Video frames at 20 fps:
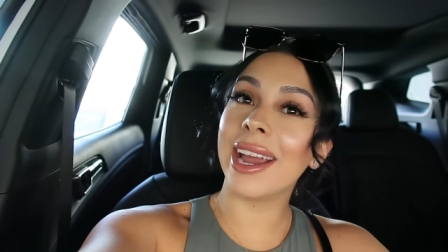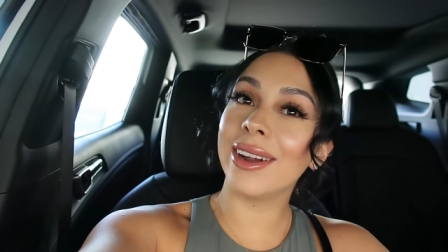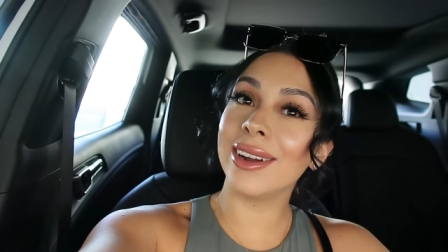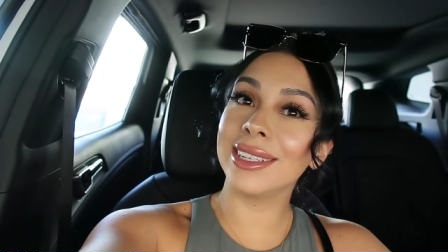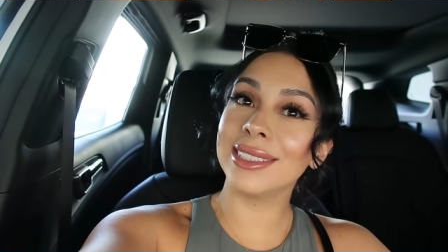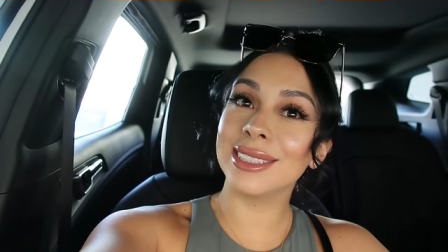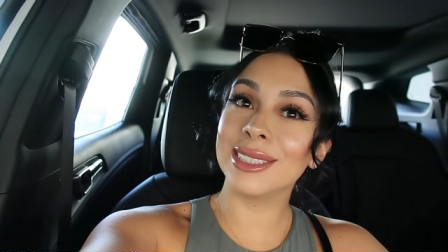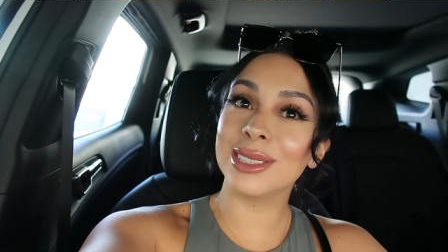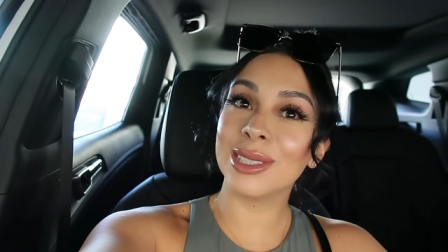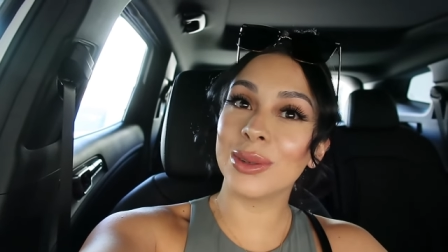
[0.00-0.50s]

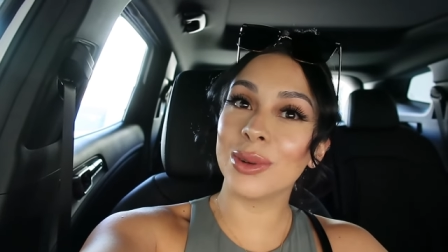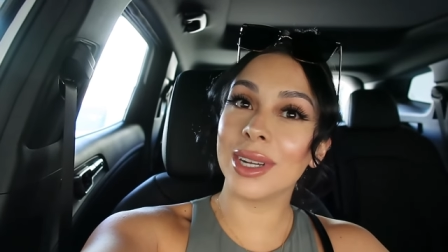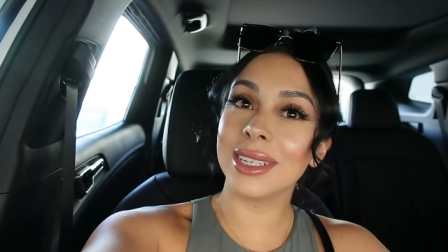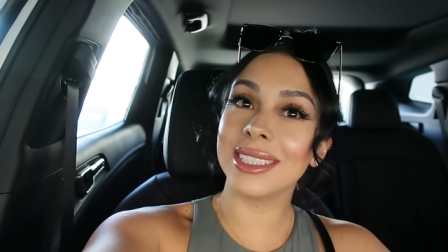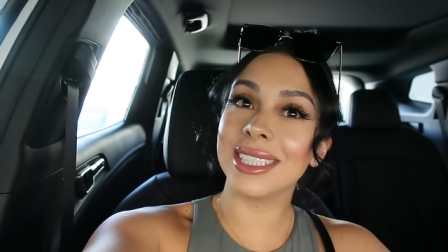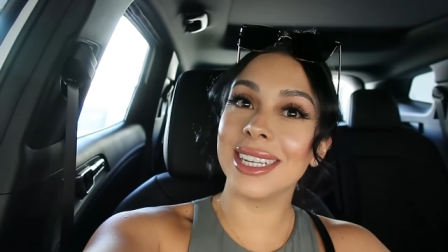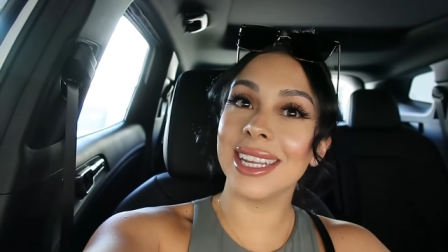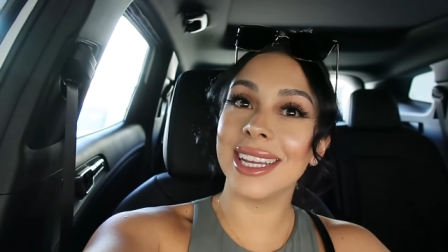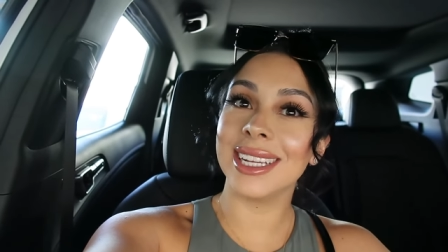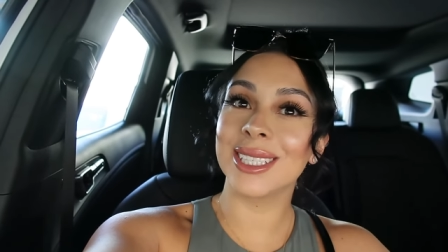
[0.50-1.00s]
errands to
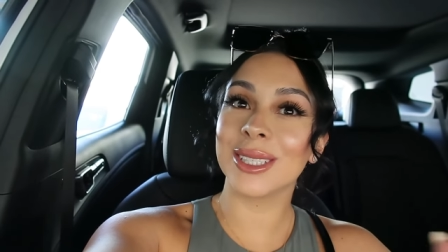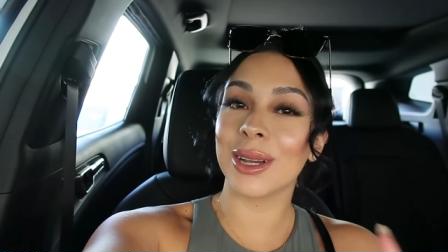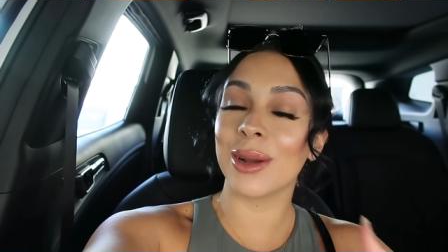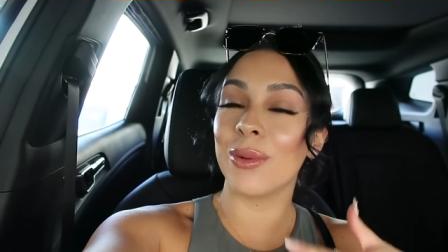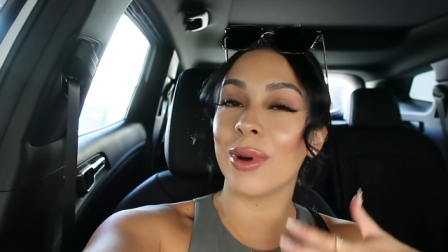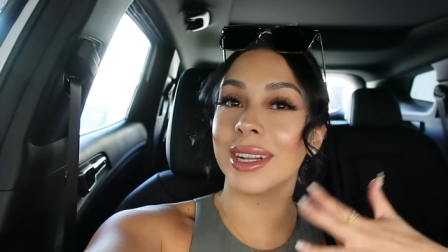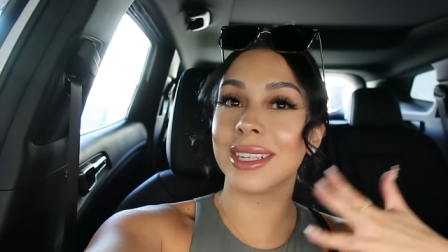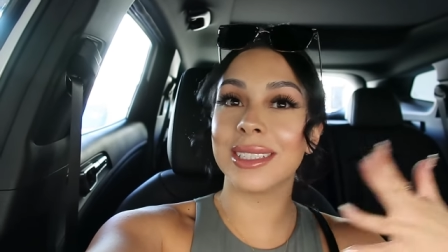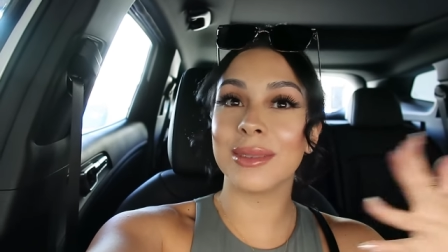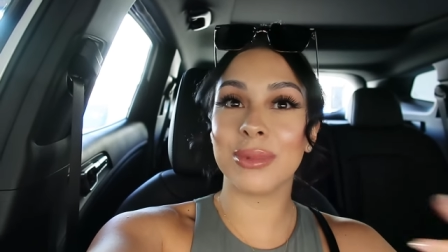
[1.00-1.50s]
run today so
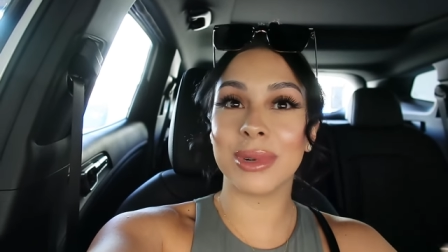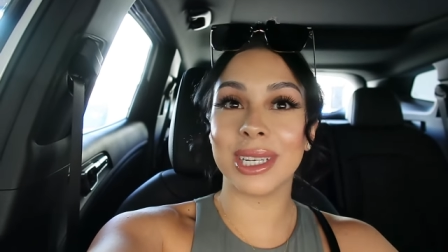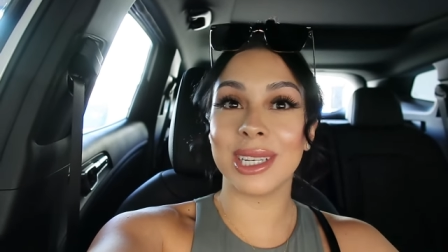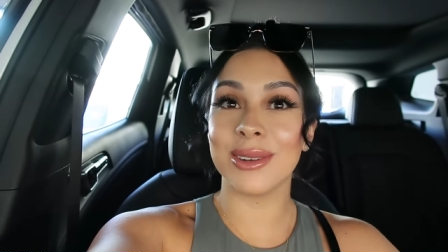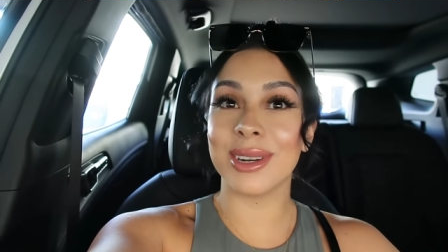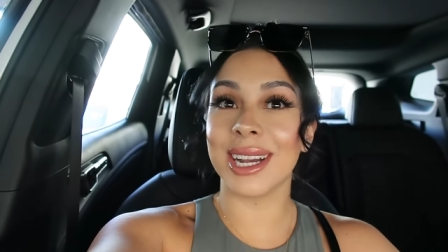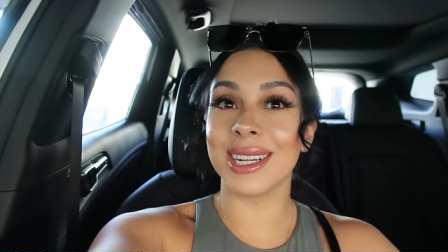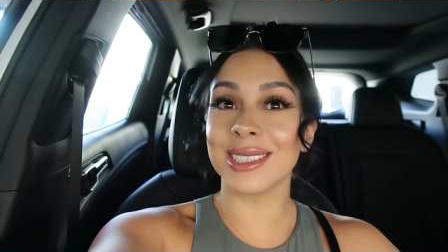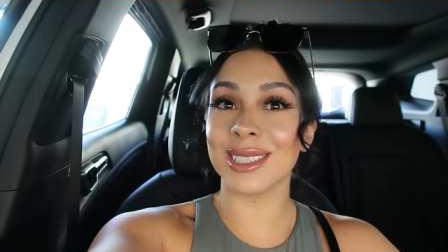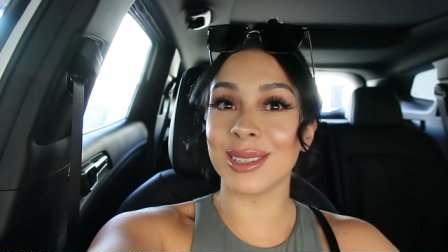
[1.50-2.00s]
I wanted to bring
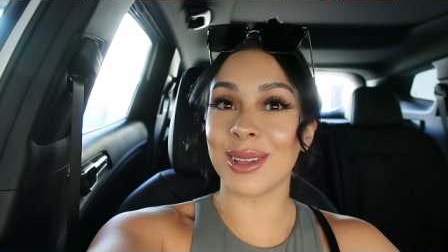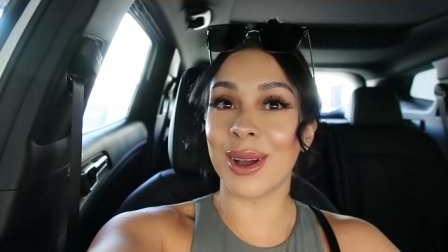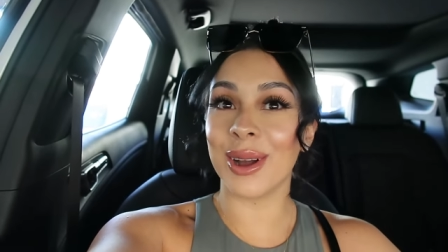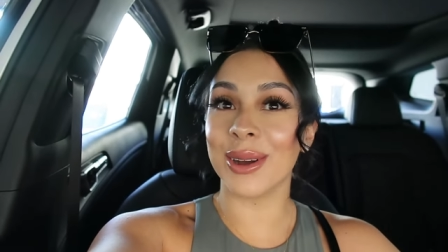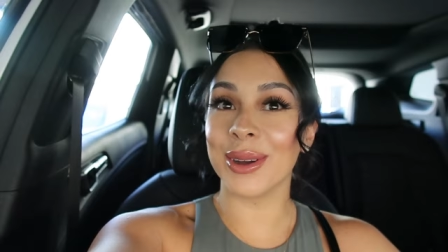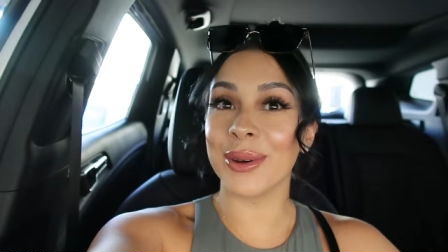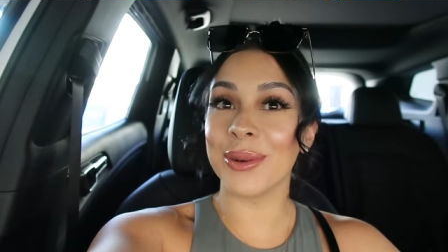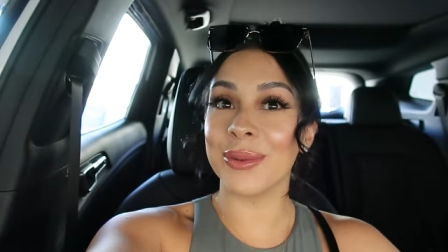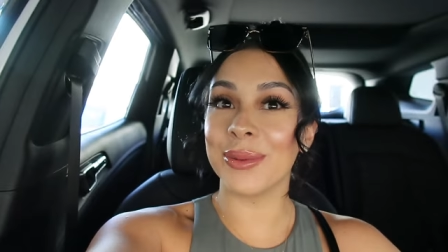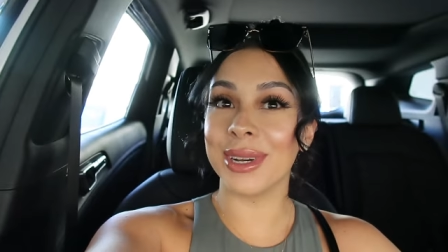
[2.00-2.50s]
you guys
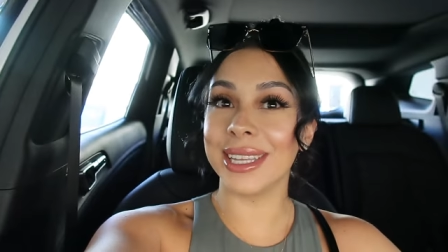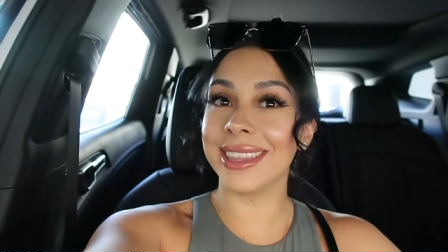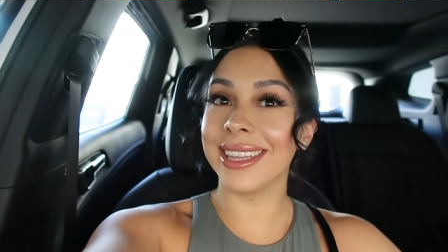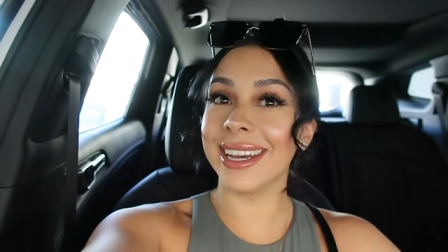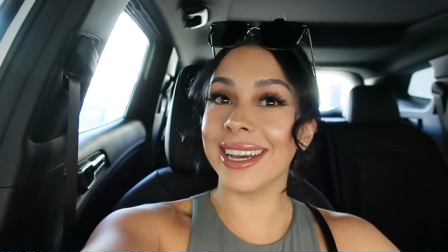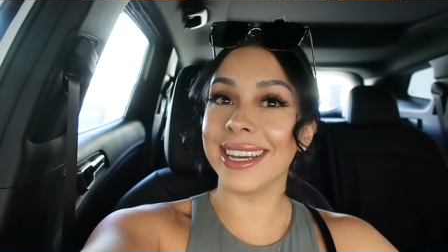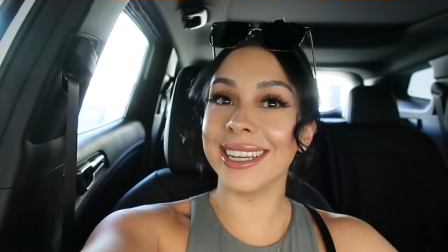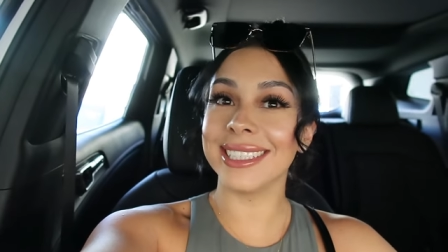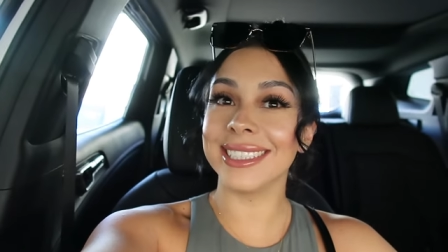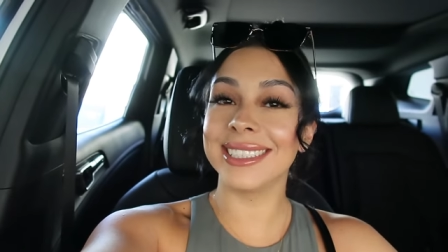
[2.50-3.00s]
along with
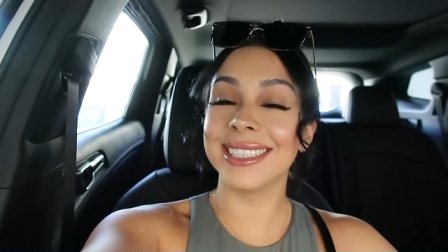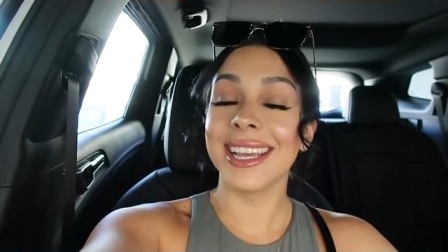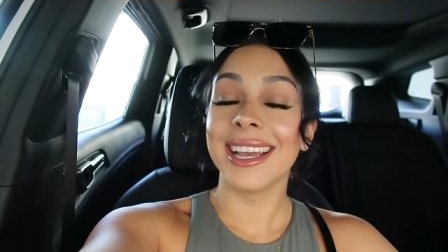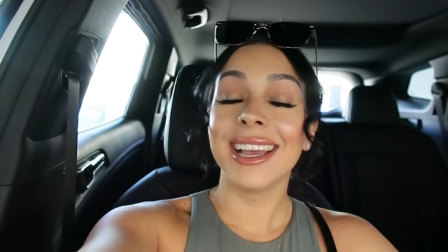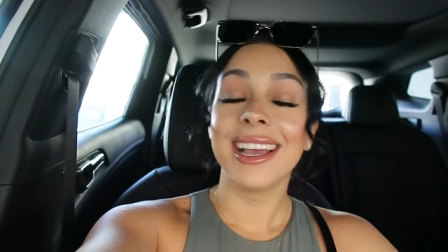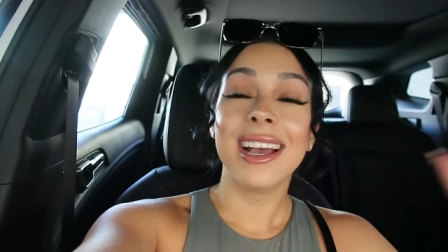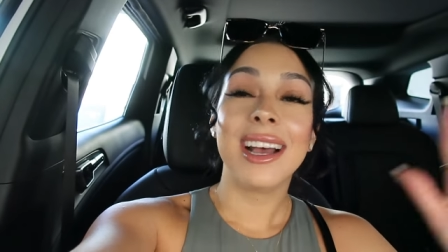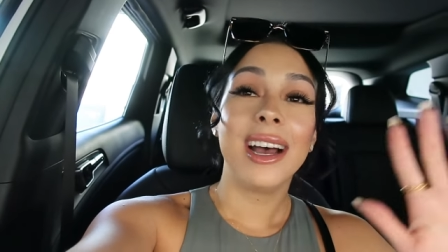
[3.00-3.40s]
us